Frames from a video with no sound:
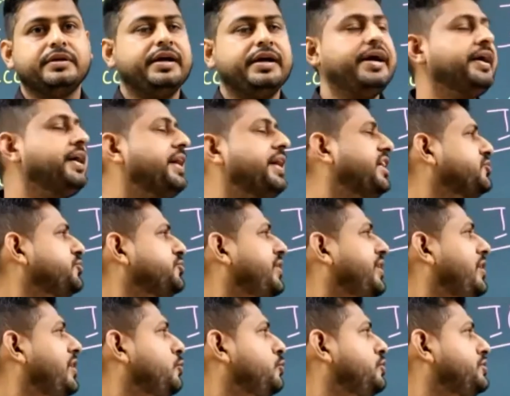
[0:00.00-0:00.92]
hash
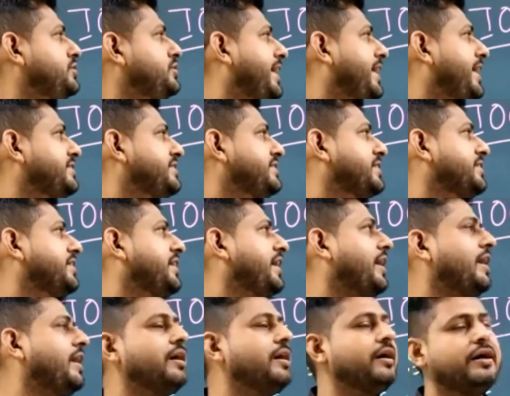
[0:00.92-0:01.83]
value,
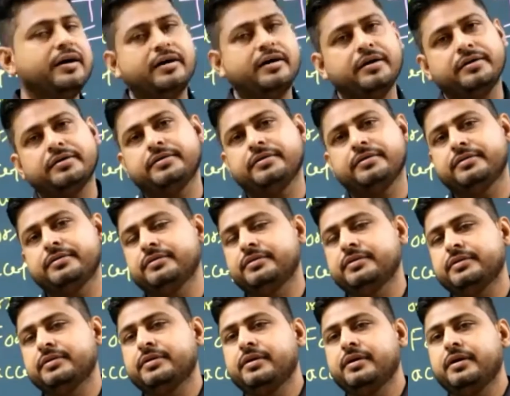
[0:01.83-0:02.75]
etc.
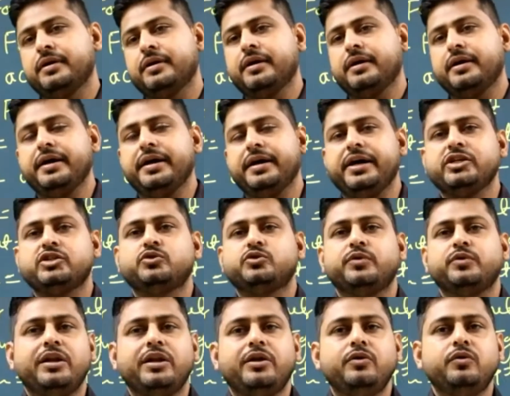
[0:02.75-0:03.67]
It's a
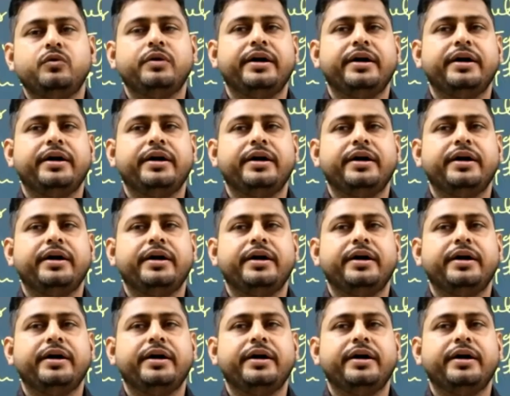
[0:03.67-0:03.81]
list